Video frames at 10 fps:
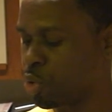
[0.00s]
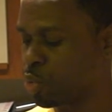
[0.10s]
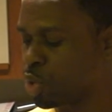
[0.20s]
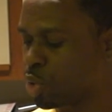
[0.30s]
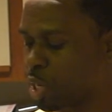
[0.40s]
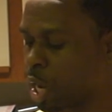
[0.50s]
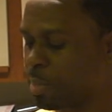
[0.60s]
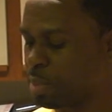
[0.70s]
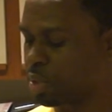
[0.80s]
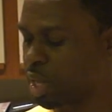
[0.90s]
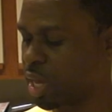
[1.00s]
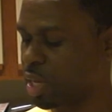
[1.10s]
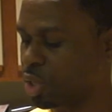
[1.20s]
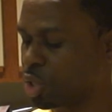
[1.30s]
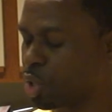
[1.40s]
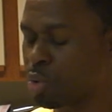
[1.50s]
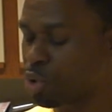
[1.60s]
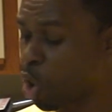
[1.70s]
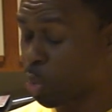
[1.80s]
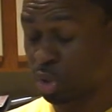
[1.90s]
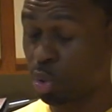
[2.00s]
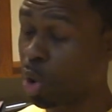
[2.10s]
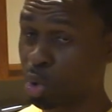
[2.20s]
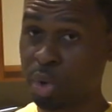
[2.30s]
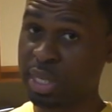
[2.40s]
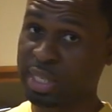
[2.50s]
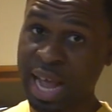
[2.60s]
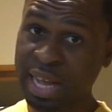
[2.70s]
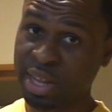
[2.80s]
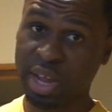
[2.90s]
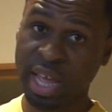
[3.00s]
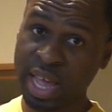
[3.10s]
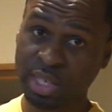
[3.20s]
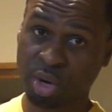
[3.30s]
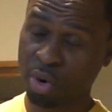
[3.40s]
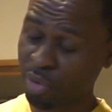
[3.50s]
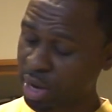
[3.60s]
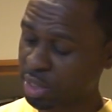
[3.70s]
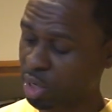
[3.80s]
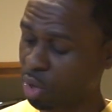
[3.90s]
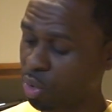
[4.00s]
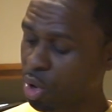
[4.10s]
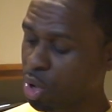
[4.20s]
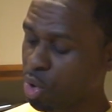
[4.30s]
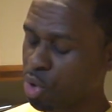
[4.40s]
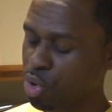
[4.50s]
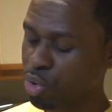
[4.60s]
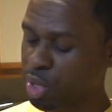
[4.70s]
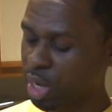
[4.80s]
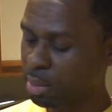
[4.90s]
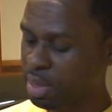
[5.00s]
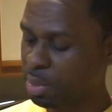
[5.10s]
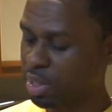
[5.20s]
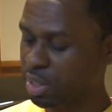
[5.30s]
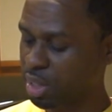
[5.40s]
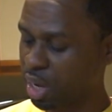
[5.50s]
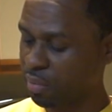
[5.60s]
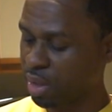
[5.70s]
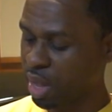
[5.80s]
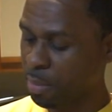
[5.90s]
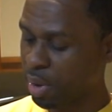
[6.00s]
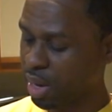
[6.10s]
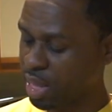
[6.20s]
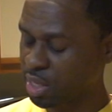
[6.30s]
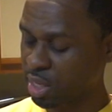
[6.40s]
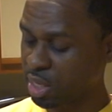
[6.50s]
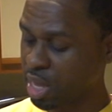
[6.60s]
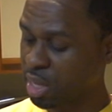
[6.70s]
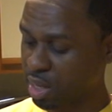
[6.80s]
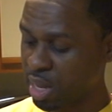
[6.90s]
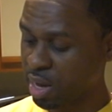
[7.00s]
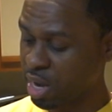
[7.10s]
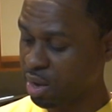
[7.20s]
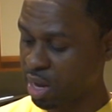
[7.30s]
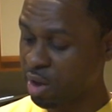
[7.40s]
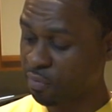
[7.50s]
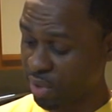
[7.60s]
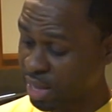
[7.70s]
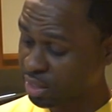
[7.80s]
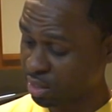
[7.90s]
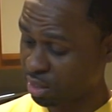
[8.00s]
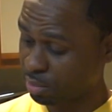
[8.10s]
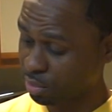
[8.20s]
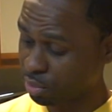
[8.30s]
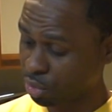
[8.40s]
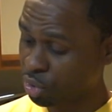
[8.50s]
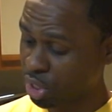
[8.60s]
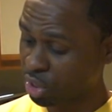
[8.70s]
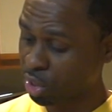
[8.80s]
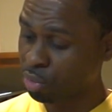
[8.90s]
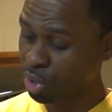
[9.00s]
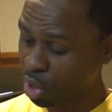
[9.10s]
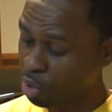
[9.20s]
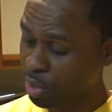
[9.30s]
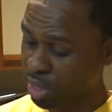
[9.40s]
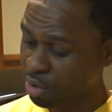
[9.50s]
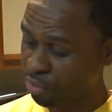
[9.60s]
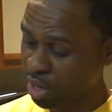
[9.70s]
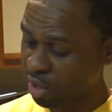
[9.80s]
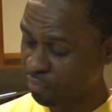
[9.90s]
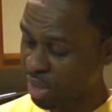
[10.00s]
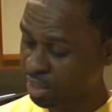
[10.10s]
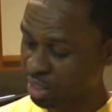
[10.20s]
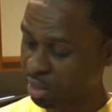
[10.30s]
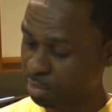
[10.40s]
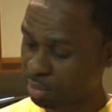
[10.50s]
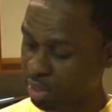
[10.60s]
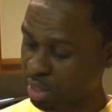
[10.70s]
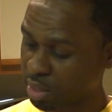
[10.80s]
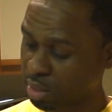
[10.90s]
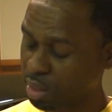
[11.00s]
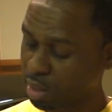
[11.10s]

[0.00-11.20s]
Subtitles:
when you tell people things, you don't know what's going on inside their heads already. So you telling people this stuff, it affects them. You just don't know, but it really affects them, because